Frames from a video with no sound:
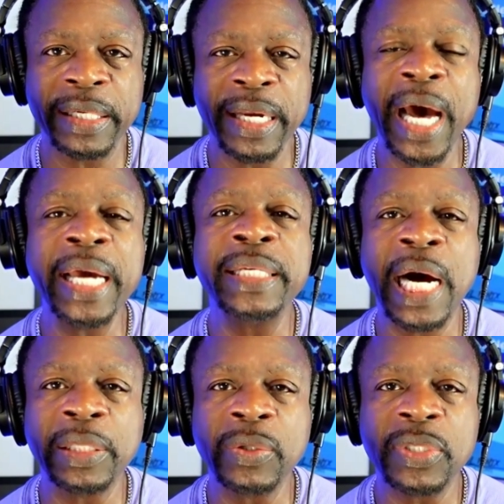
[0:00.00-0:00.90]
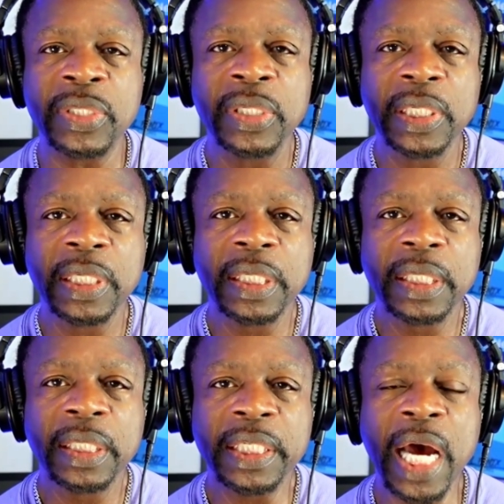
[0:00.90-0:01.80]
$9
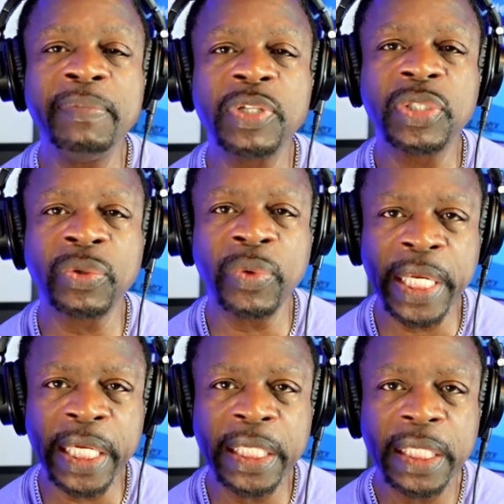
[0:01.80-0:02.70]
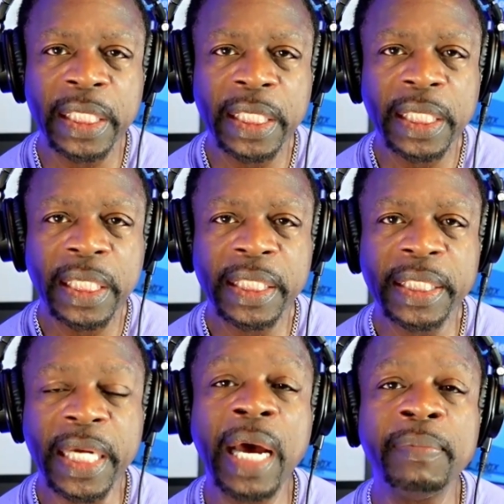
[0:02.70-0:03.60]
times 3
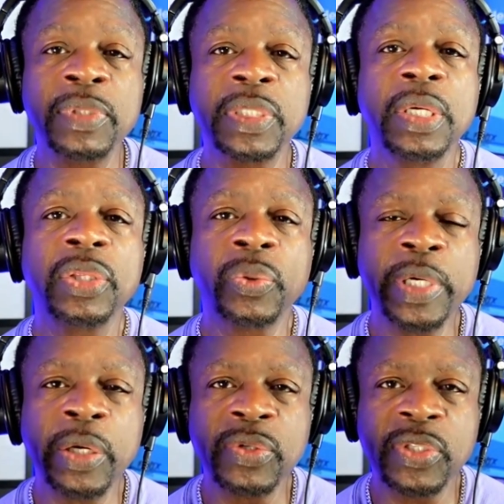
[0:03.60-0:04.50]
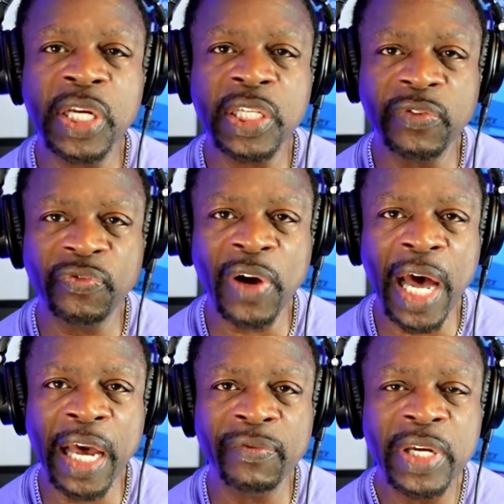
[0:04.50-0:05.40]
times
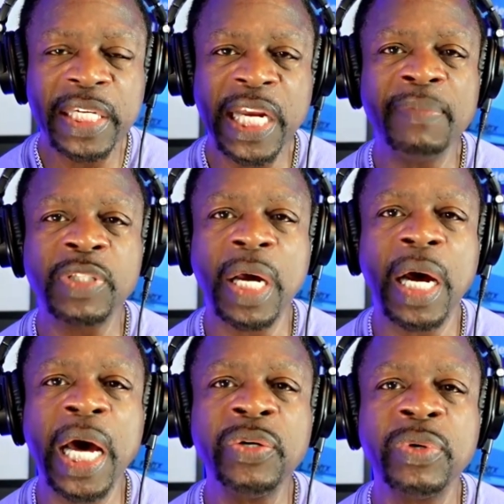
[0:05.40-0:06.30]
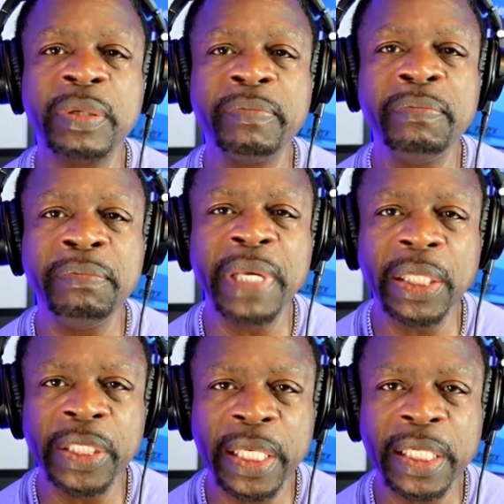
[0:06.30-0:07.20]
365 times 100
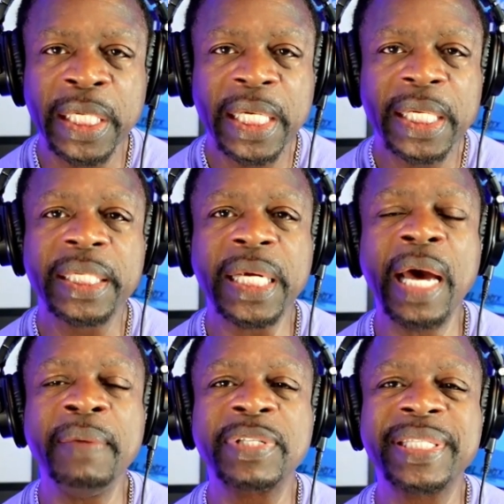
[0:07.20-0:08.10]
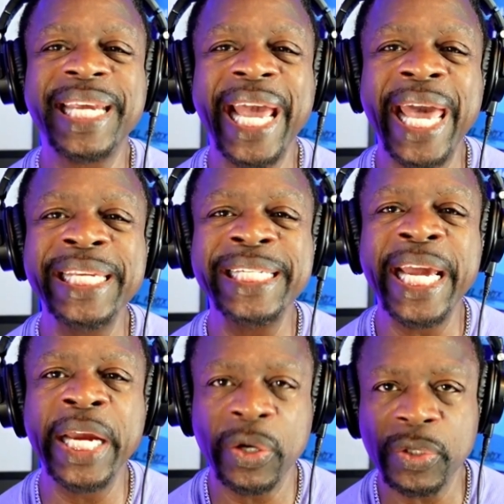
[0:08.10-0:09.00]
million times 10
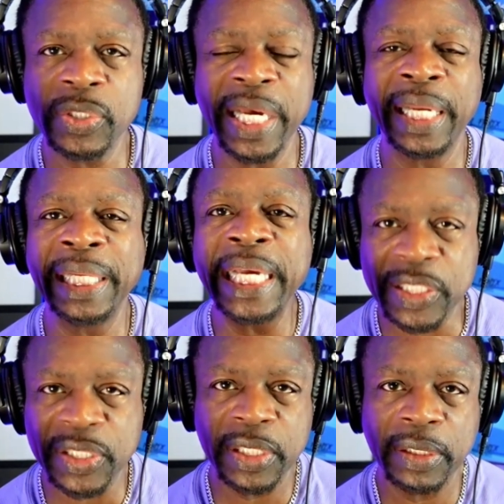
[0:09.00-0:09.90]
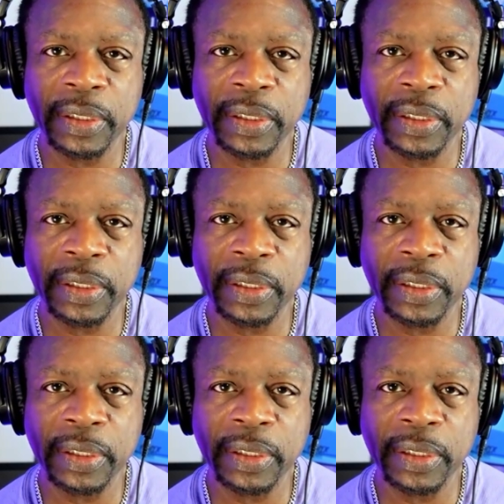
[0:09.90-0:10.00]
years at least.